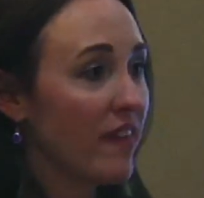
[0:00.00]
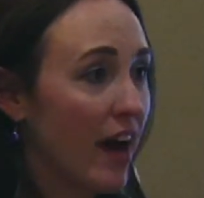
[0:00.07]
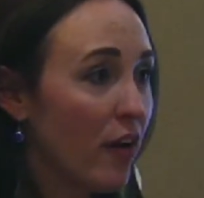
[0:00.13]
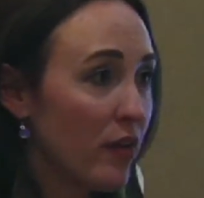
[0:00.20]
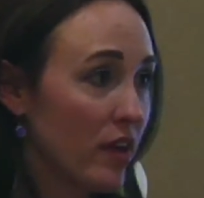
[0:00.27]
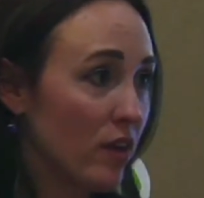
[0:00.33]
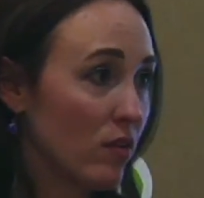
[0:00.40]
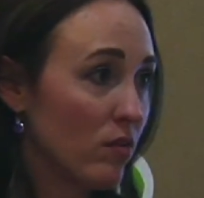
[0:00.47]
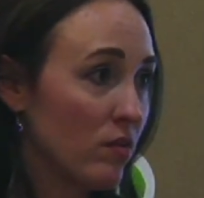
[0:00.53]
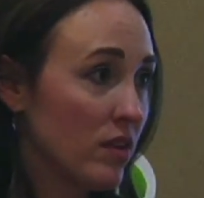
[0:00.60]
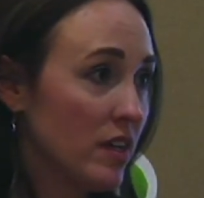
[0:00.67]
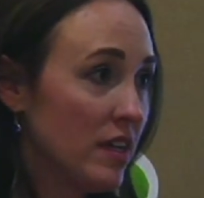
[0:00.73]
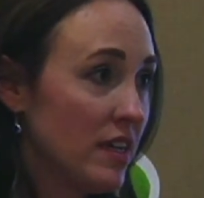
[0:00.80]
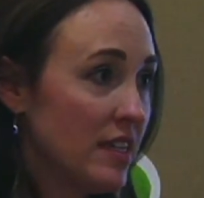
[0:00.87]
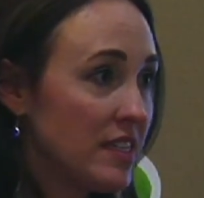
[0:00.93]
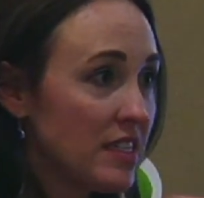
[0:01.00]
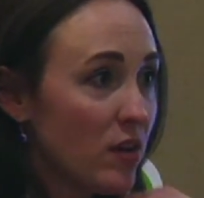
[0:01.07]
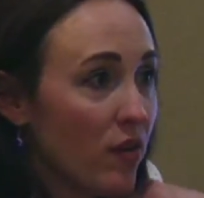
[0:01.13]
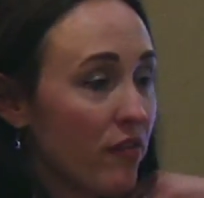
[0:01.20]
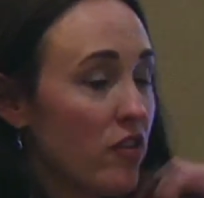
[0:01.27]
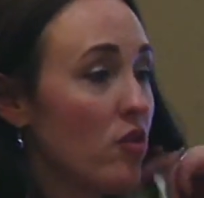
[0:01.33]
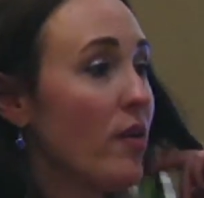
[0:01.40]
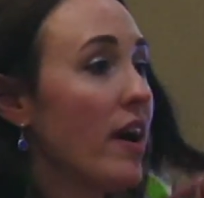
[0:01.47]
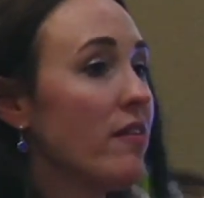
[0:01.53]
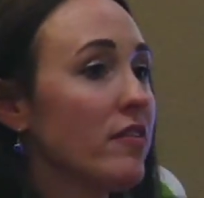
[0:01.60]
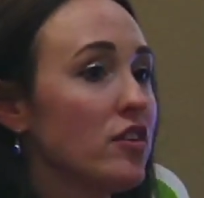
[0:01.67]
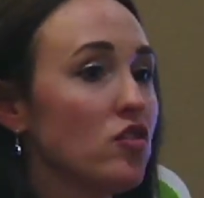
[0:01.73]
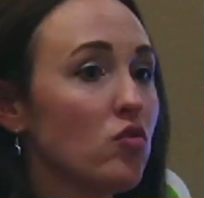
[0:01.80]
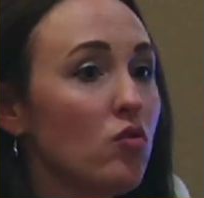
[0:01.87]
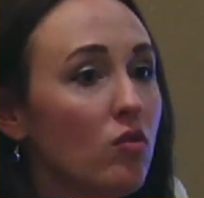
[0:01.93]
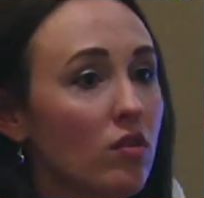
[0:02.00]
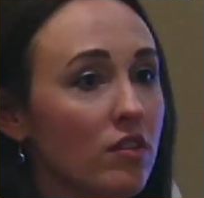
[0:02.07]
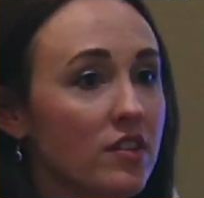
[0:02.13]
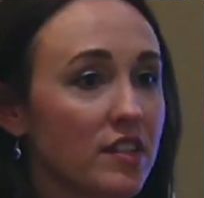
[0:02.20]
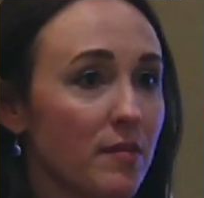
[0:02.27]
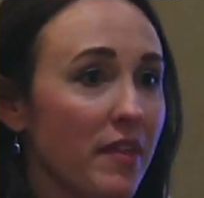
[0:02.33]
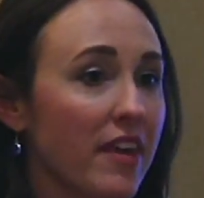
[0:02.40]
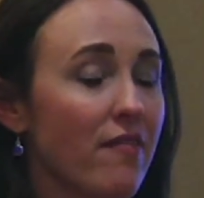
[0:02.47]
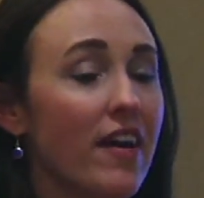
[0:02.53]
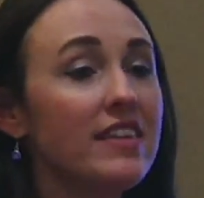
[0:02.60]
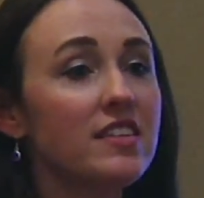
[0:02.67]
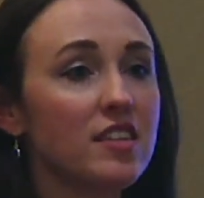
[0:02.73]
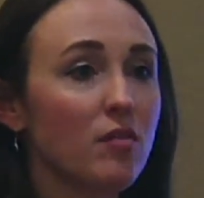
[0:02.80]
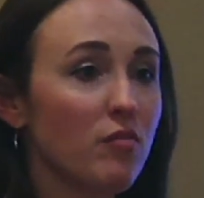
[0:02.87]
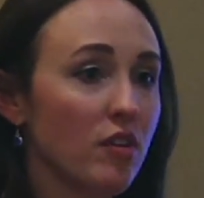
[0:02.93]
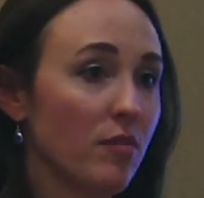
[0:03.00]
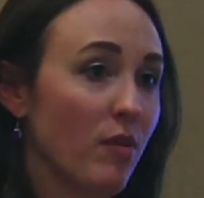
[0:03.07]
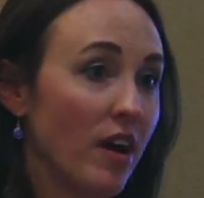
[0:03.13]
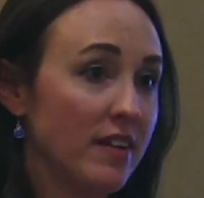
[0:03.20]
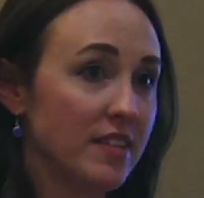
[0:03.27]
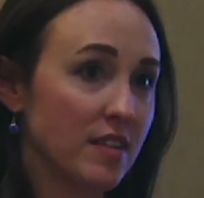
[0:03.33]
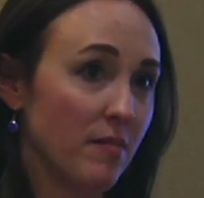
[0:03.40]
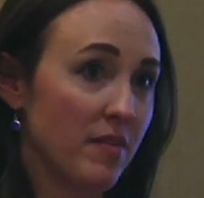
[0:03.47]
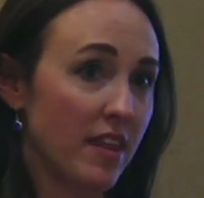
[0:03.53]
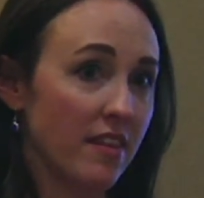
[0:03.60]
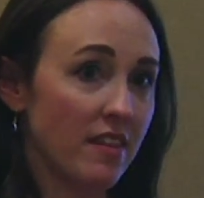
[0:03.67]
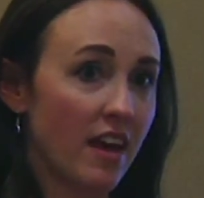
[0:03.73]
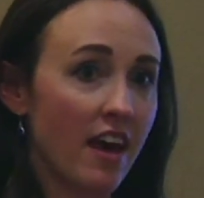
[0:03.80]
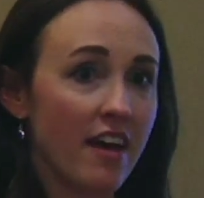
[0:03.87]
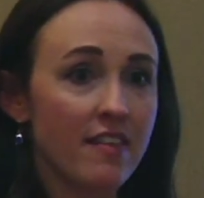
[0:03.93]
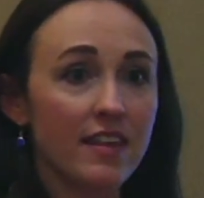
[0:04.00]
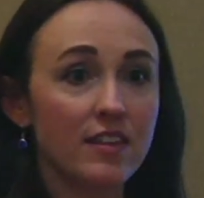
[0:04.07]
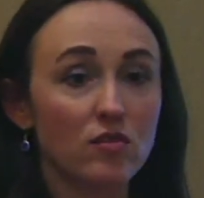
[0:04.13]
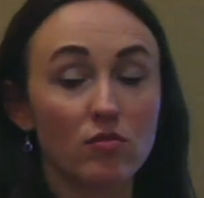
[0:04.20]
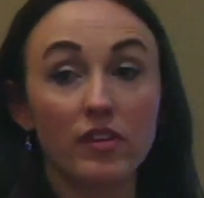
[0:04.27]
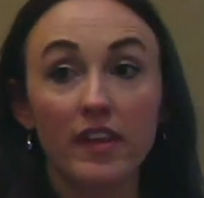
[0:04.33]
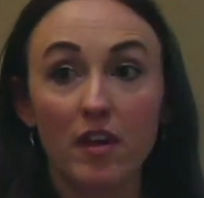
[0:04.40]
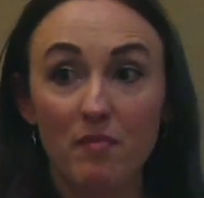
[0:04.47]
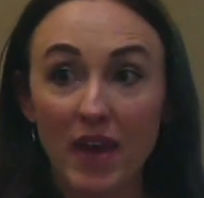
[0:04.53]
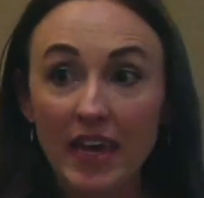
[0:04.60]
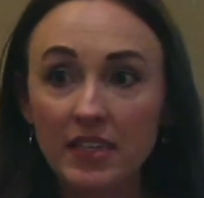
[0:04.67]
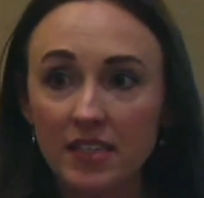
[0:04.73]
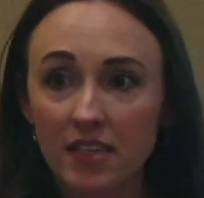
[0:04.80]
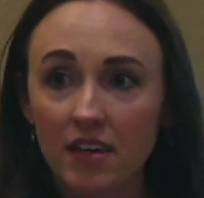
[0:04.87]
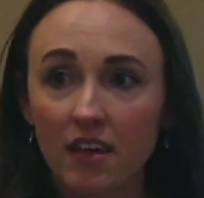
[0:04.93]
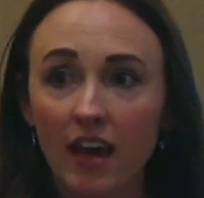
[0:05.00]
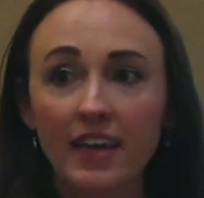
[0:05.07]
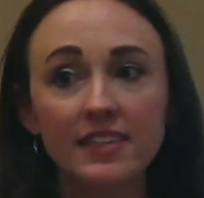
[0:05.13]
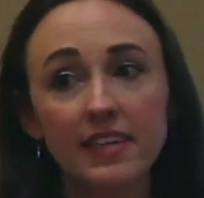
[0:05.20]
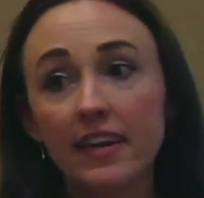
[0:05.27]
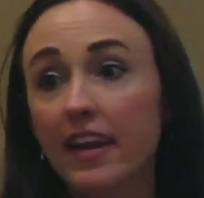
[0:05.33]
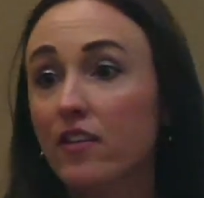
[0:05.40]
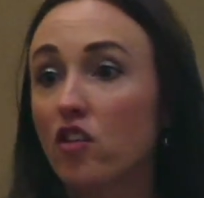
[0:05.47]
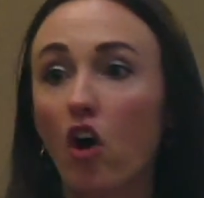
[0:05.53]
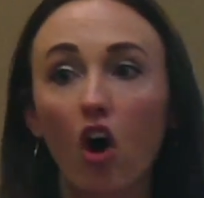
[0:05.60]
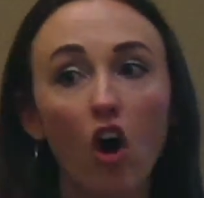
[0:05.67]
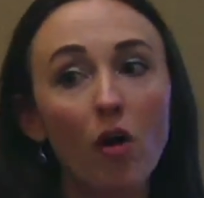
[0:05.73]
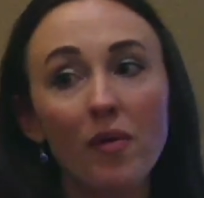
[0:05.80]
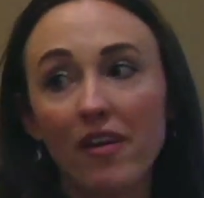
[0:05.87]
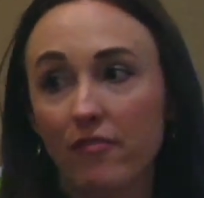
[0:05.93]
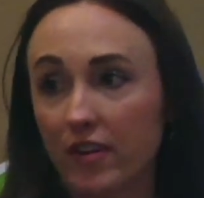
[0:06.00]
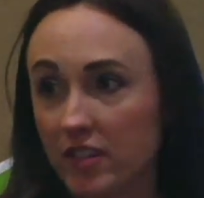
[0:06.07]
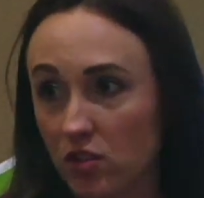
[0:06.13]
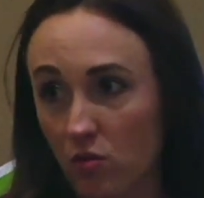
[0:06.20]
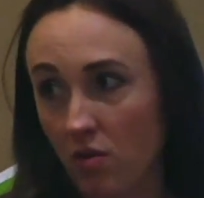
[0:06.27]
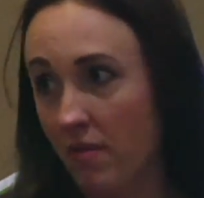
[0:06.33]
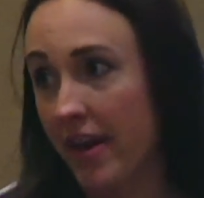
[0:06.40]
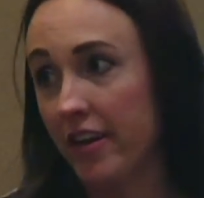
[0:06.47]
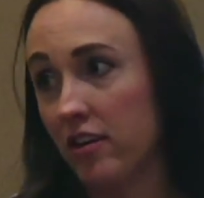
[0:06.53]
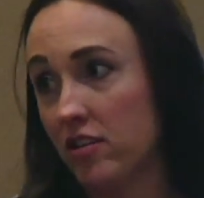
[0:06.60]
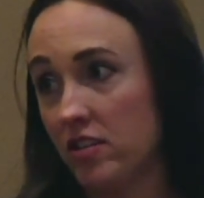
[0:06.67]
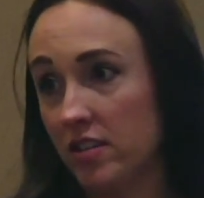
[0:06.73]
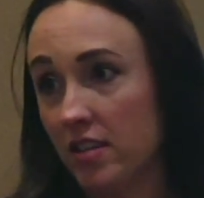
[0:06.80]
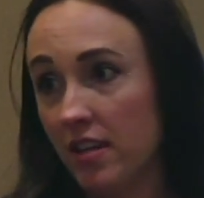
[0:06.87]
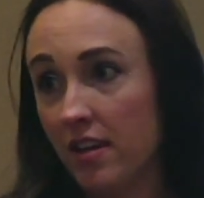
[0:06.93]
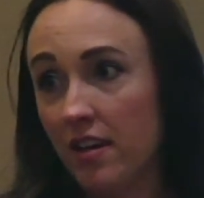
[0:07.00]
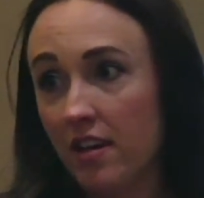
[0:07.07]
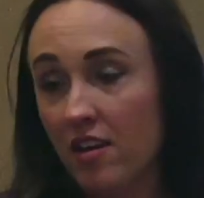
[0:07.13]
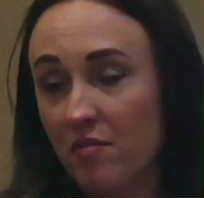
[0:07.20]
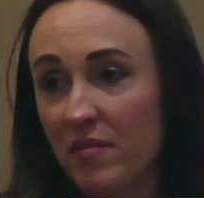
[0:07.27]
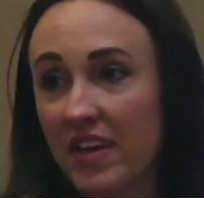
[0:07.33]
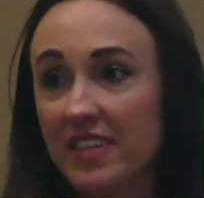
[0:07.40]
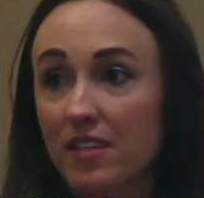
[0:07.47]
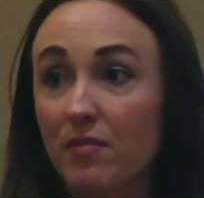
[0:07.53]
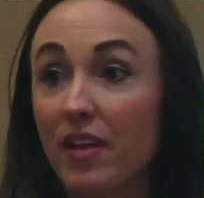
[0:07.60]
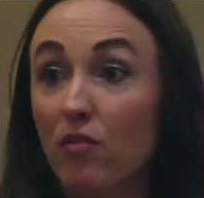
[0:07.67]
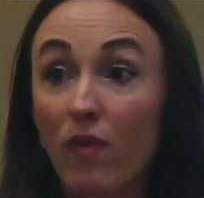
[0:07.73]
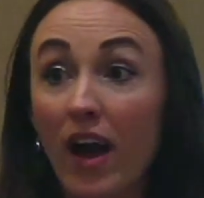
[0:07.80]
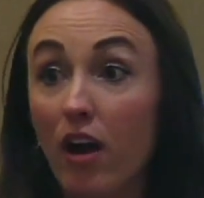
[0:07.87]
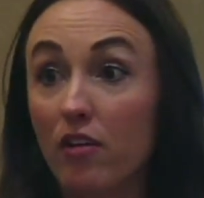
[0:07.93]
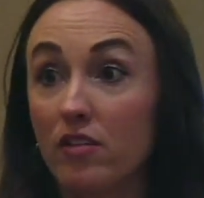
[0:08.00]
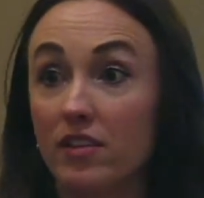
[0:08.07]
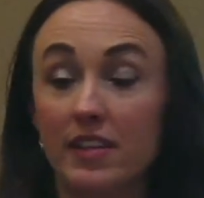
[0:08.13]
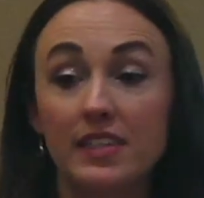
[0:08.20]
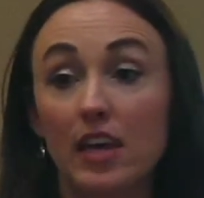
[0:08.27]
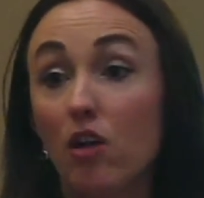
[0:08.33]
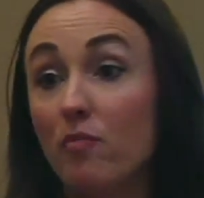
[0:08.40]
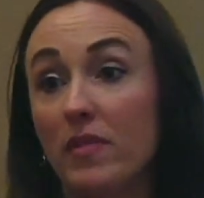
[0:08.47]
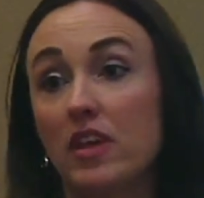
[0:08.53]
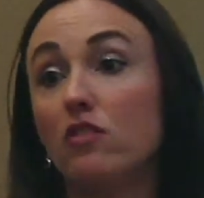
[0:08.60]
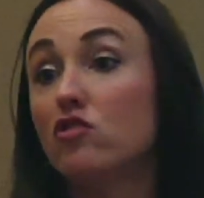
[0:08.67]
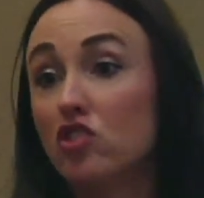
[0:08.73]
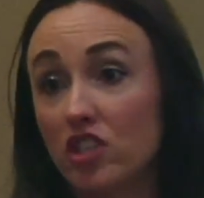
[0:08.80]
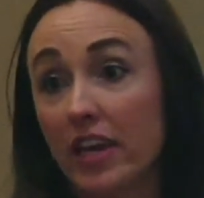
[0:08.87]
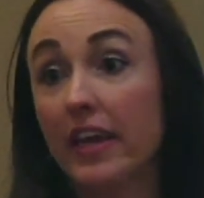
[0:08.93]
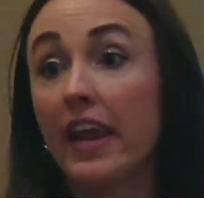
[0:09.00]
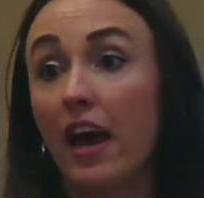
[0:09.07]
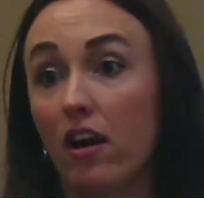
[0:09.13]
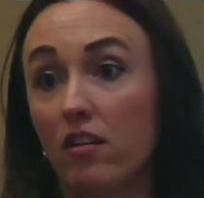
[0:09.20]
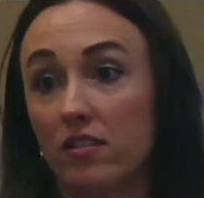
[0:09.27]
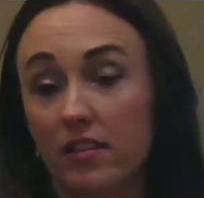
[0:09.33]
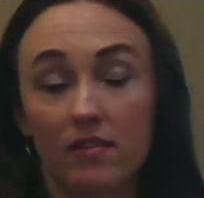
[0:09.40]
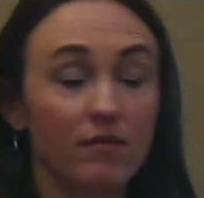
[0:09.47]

value. So if you have a tool or something, like if I stumble upon something that I think is really amazing, I send it out to all my friends who are writers because I'm like, wow, this helped me, you should check it out.